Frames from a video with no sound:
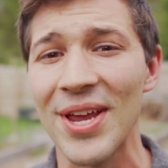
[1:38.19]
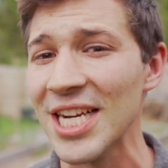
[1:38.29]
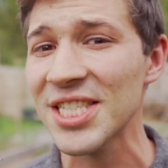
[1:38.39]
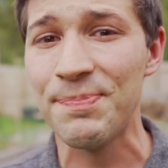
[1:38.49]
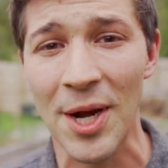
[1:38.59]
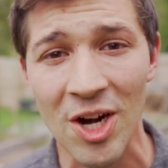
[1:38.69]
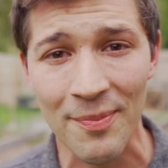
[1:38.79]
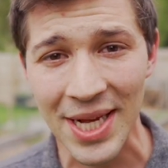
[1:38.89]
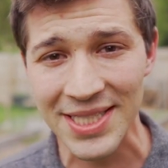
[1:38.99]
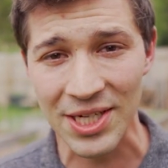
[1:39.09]

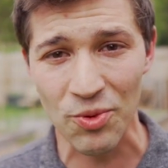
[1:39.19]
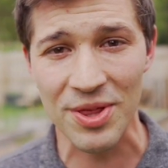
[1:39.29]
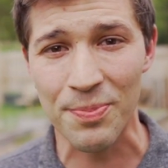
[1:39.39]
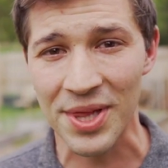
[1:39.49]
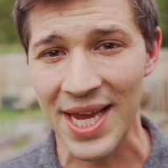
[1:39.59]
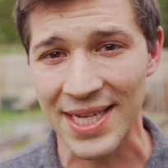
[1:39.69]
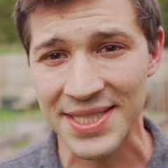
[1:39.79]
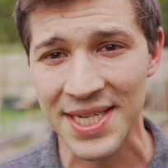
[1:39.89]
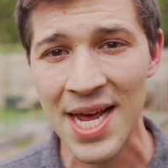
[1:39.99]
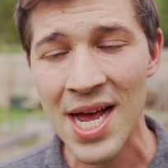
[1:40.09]
experimenting with plants.